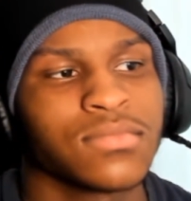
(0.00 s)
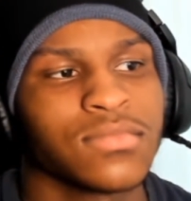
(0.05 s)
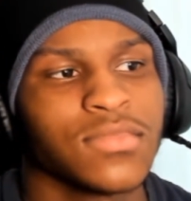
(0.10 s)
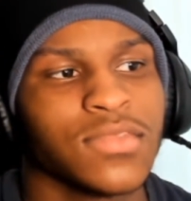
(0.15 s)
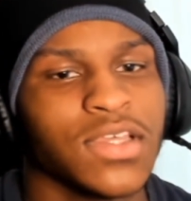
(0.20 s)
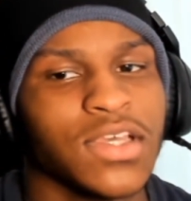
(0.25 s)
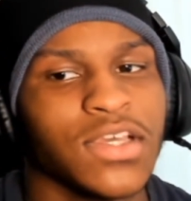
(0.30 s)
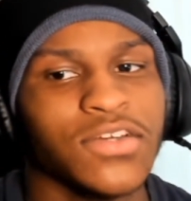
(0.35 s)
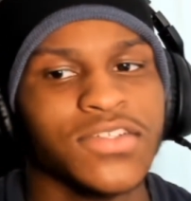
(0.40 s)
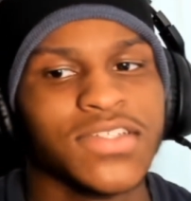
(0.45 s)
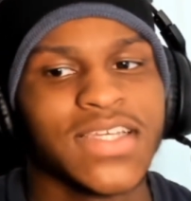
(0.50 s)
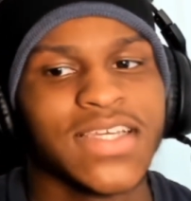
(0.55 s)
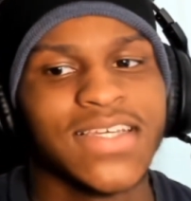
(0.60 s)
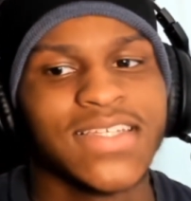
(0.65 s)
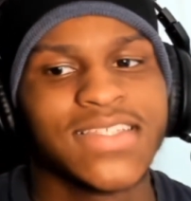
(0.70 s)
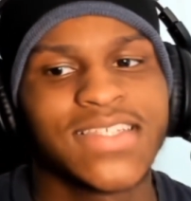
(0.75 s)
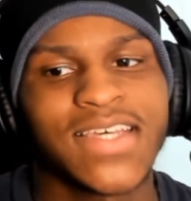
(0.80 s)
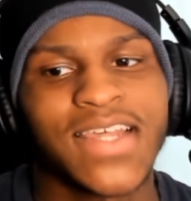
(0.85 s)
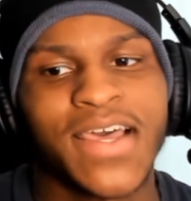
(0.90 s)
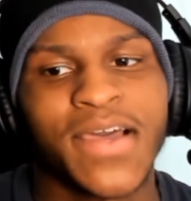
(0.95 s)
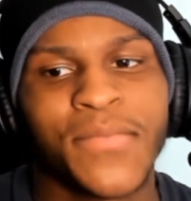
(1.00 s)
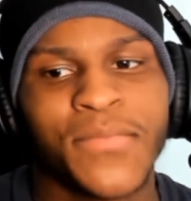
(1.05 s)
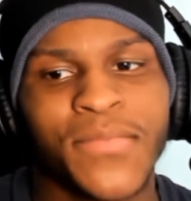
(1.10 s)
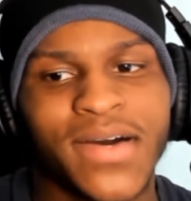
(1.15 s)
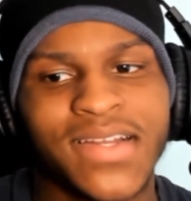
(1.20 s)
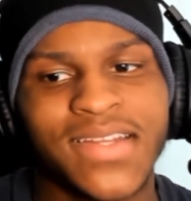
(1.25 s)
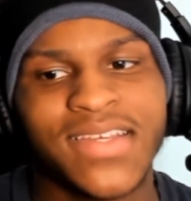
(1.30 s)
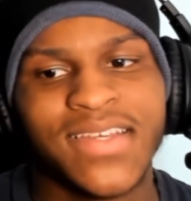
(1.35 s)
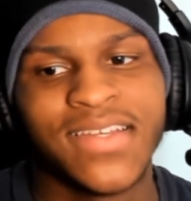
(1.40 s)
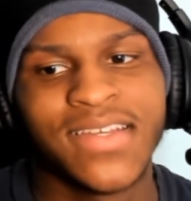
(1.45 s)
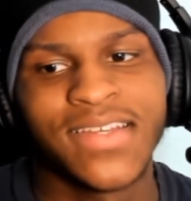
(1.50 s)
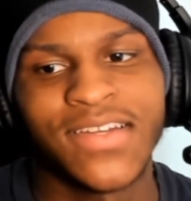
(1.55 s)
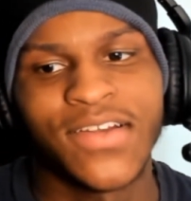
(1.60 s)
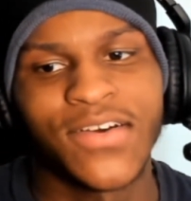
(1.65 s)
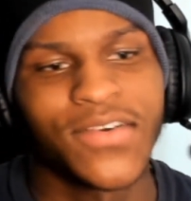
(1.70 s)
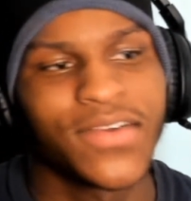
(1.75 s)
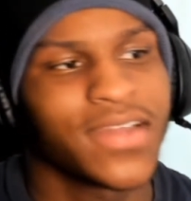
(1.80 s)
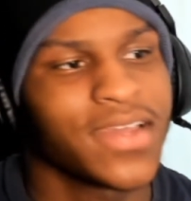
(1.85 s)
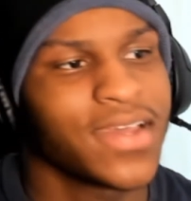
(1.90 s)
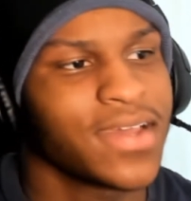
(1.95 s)
He was getting to that money,
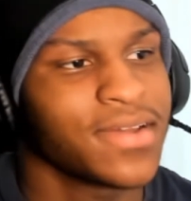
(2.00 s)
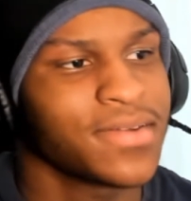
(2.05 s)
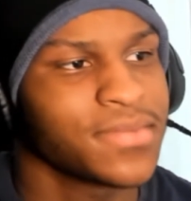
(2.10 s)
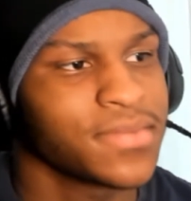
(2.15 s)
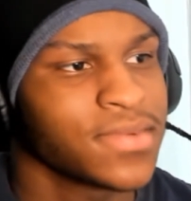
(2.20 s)
no cap.